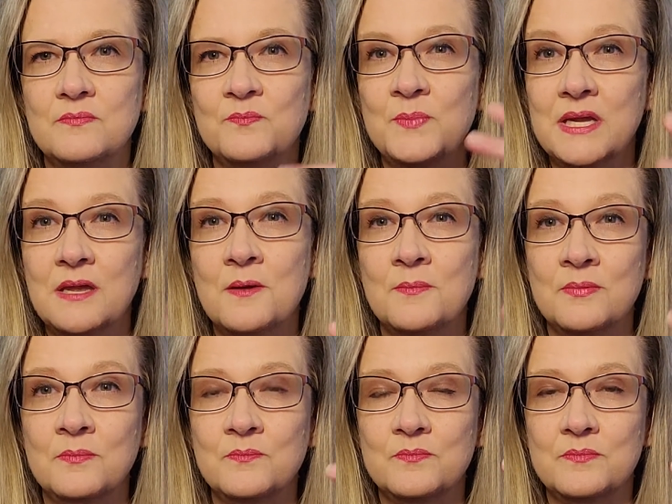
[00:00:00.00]
pick up
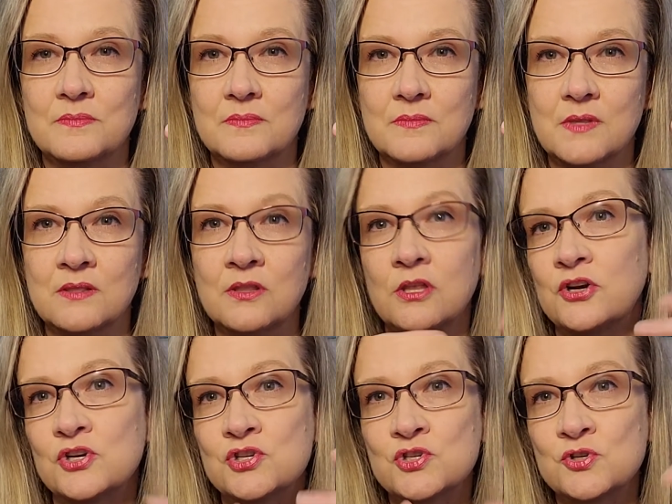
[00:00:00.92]

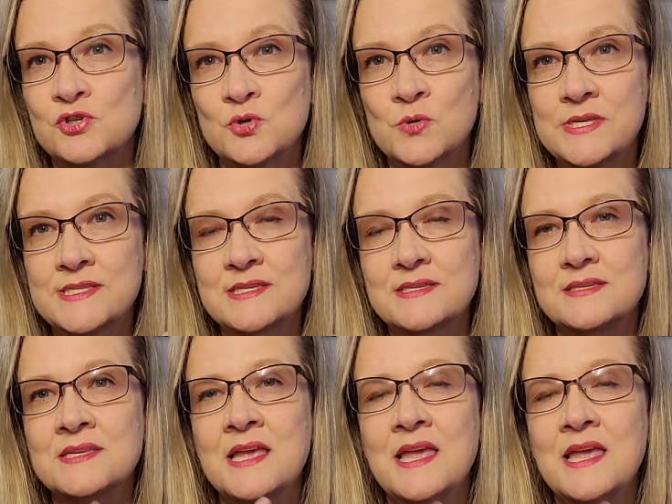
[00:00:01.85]
literature choices,